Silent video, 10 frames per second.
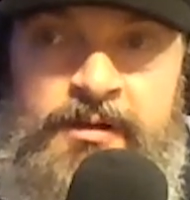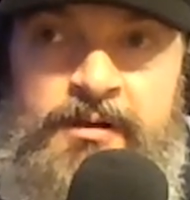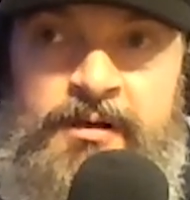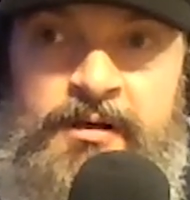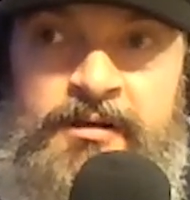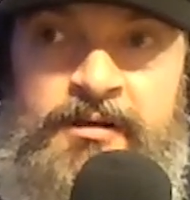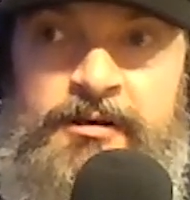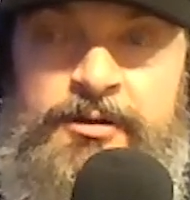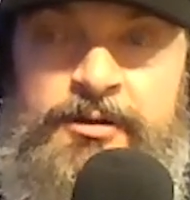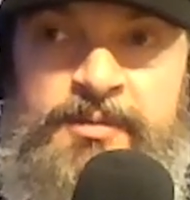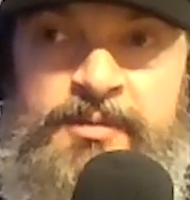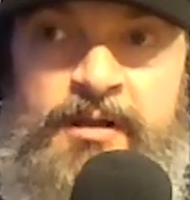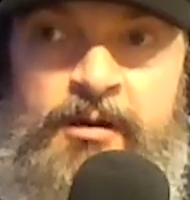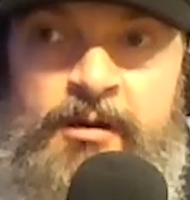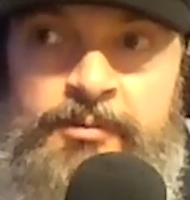uh, near the Huey P.
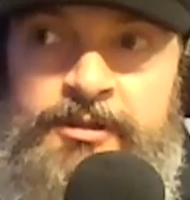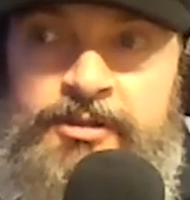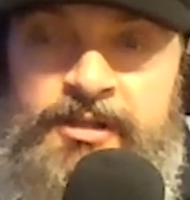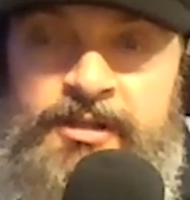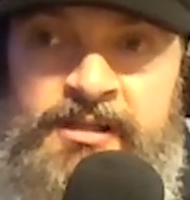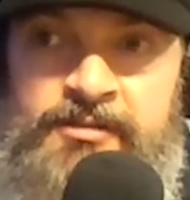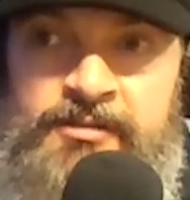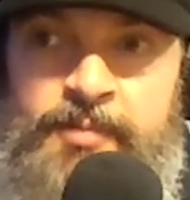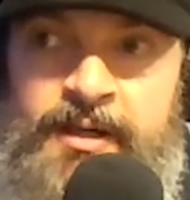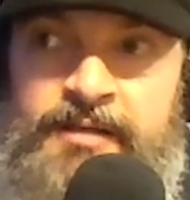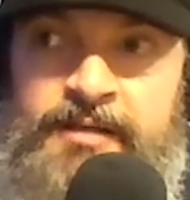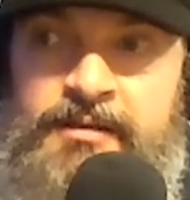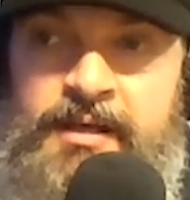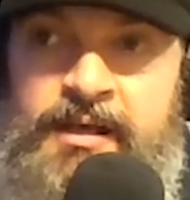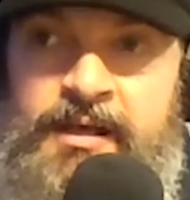Long Bridge on the east bank,
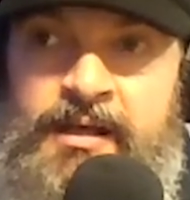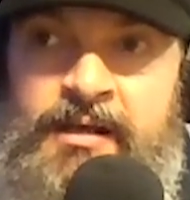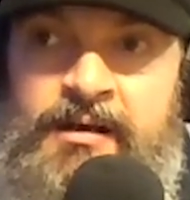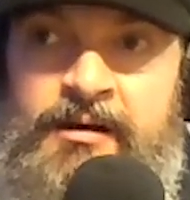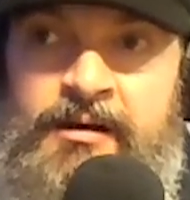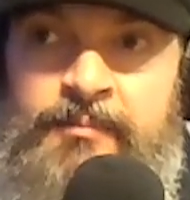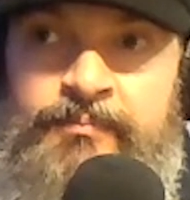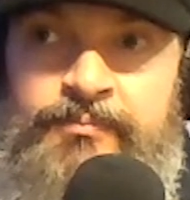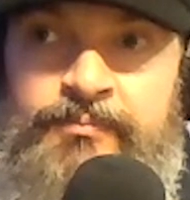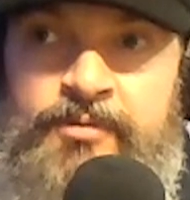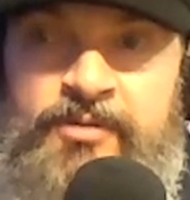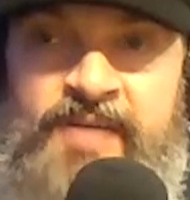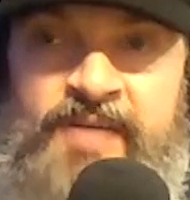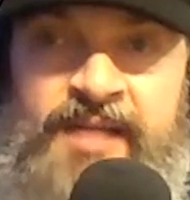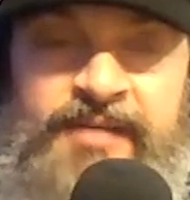and um, so it's
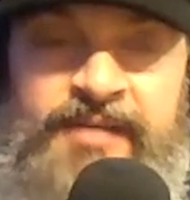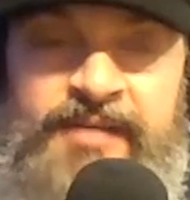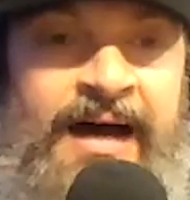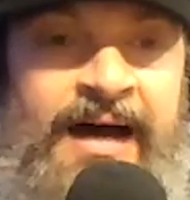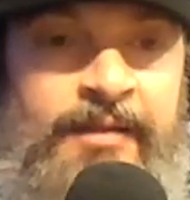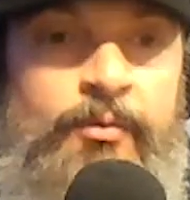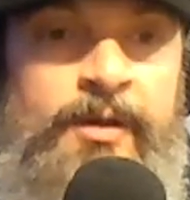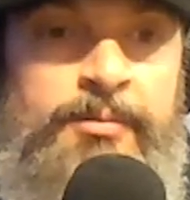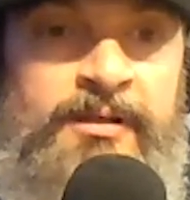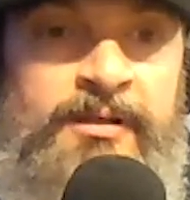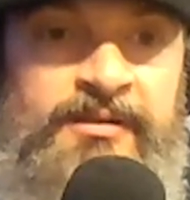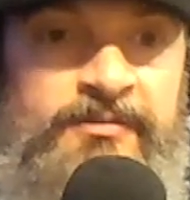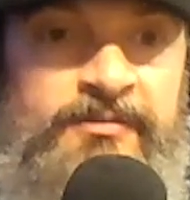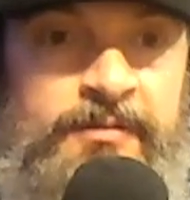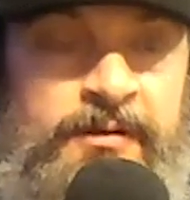kind of an out of the way place.
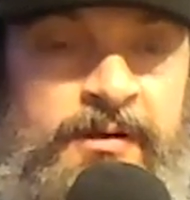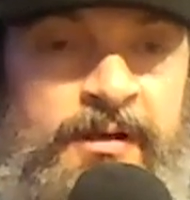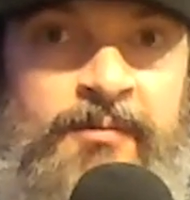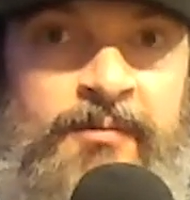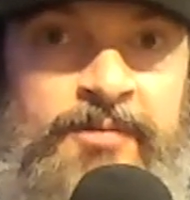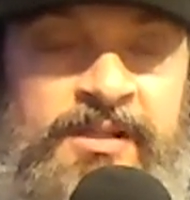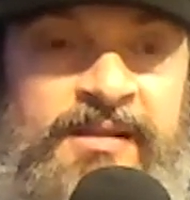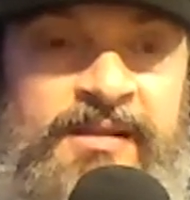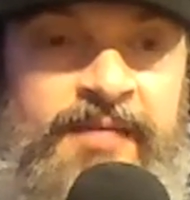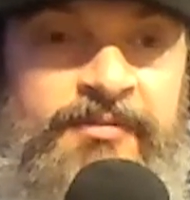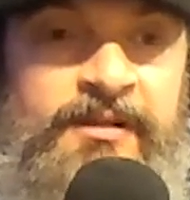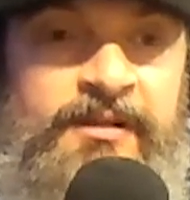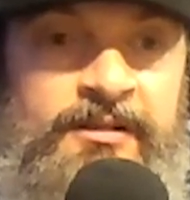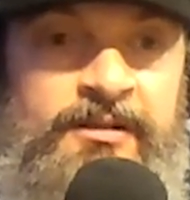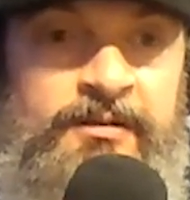You get that
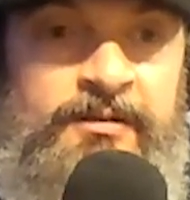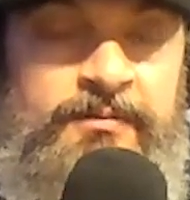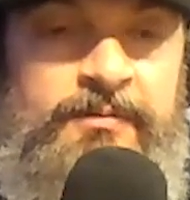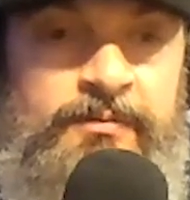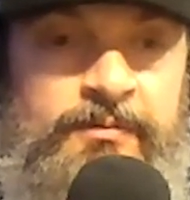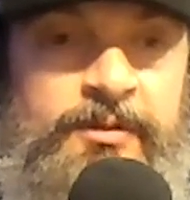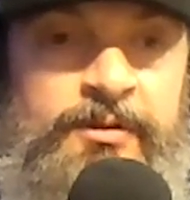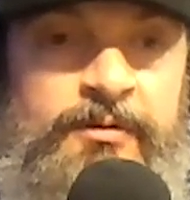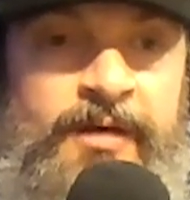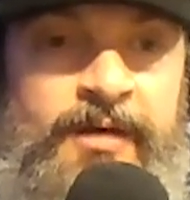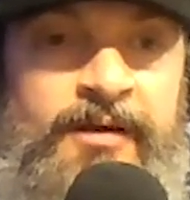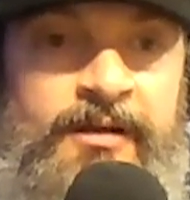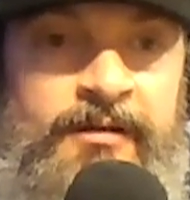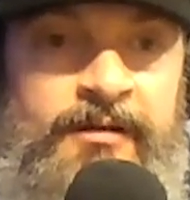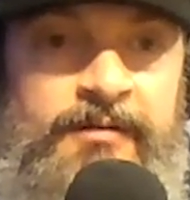feeling, you know when you're around
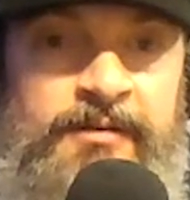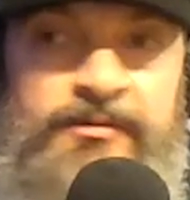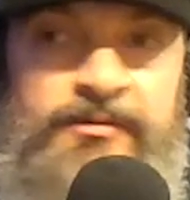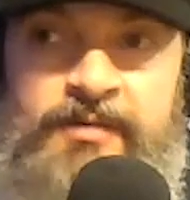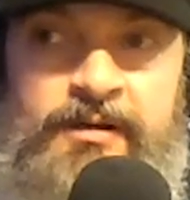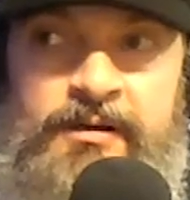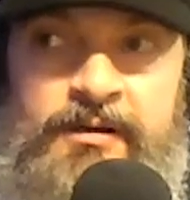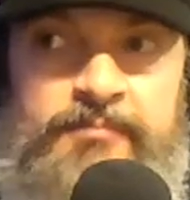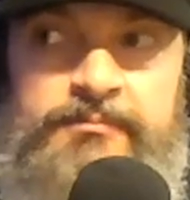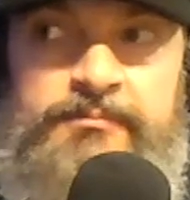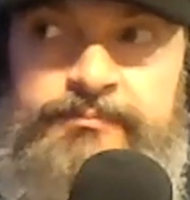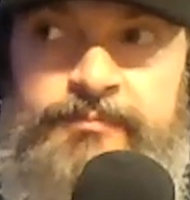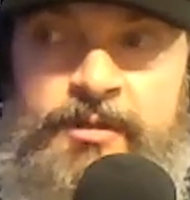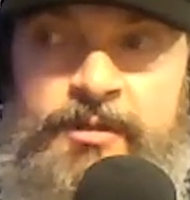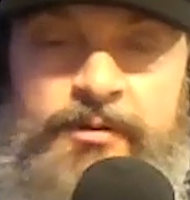there. There's uh,
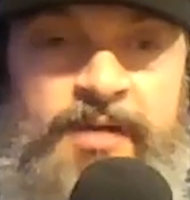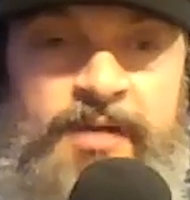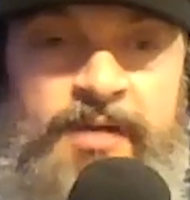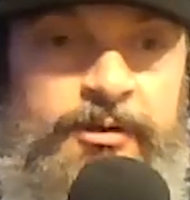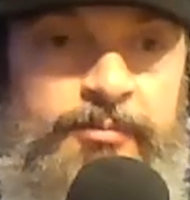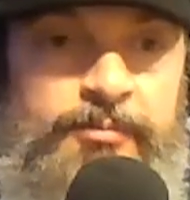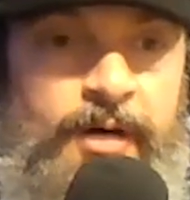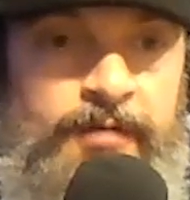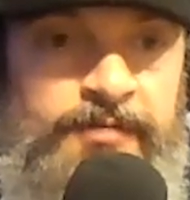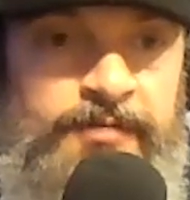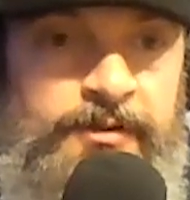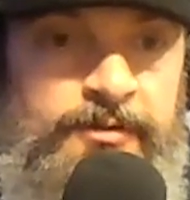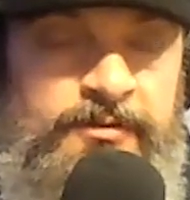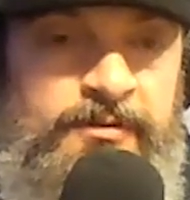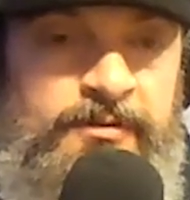you know neighborhood ball fields
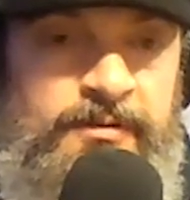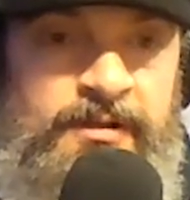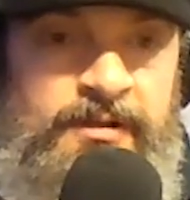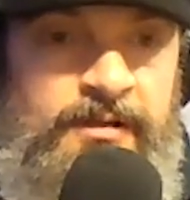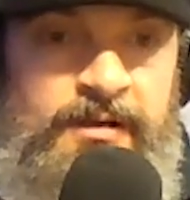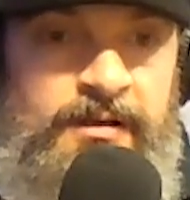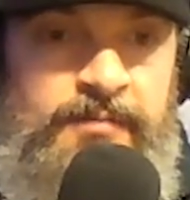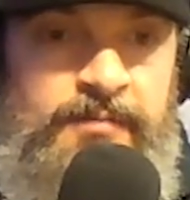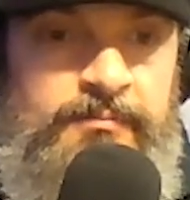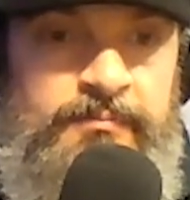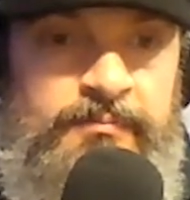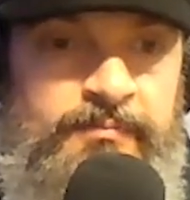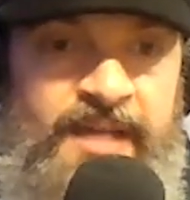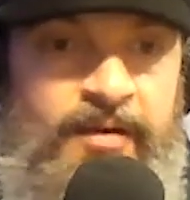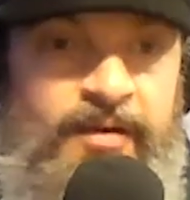and and uh,
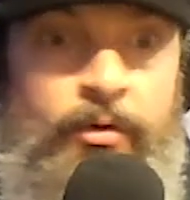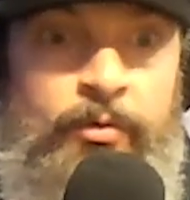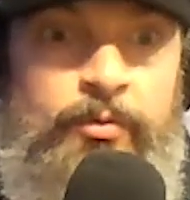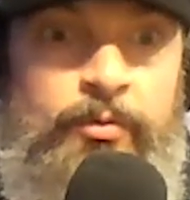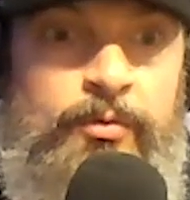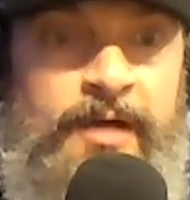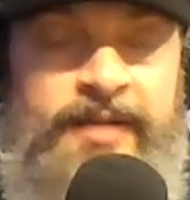not a whole lot of